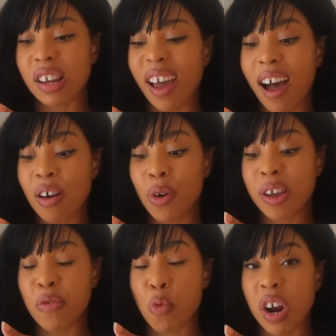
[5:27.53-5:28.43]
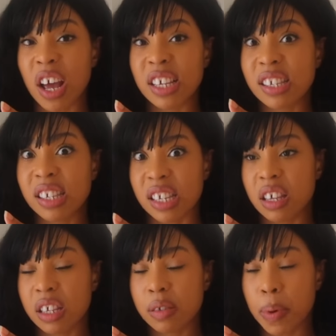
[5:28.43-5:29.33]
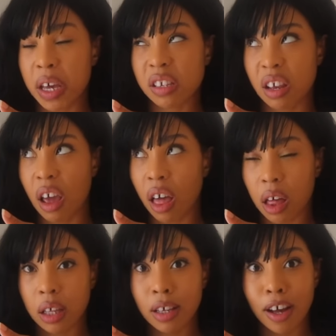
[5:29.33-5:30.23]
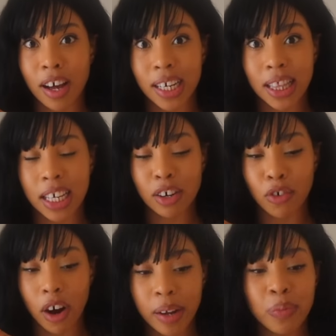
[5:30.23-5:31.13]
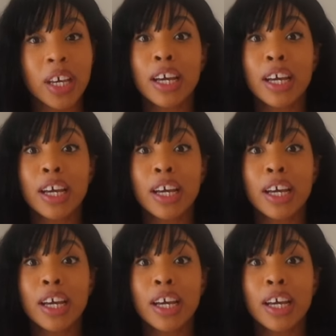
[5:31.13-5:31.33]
like I don't even want to see this person, ugh, kind of thing, right?